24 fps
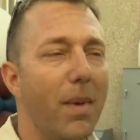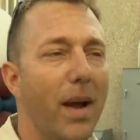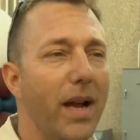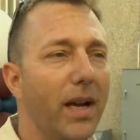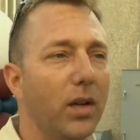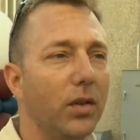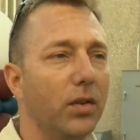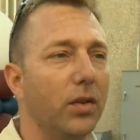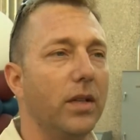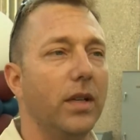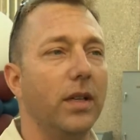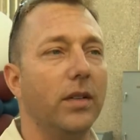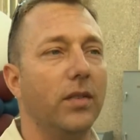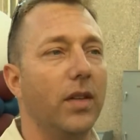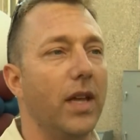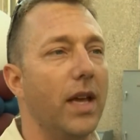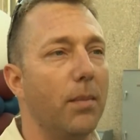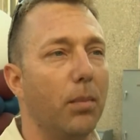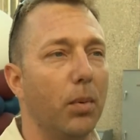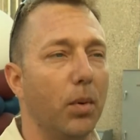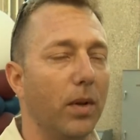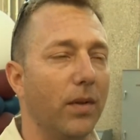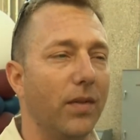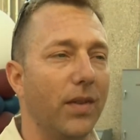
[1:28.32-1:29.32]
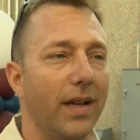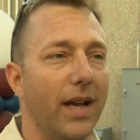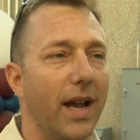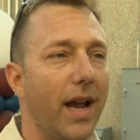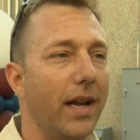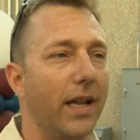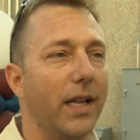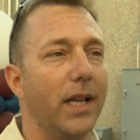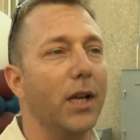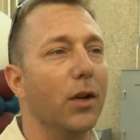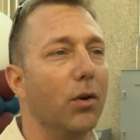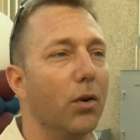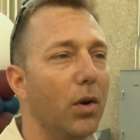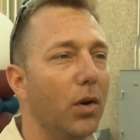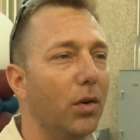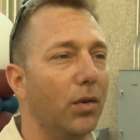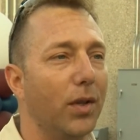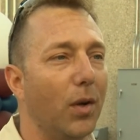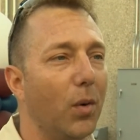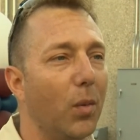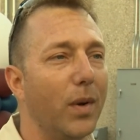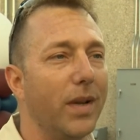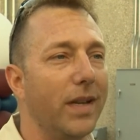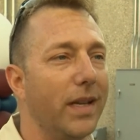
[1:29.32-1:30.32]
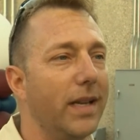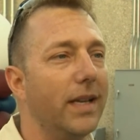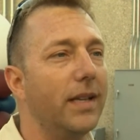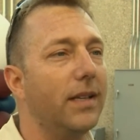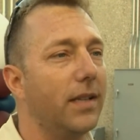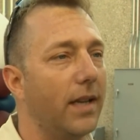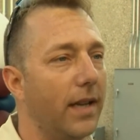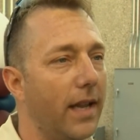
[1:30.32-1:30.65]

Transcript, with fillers: Michael's an example of the kind of heroes that we need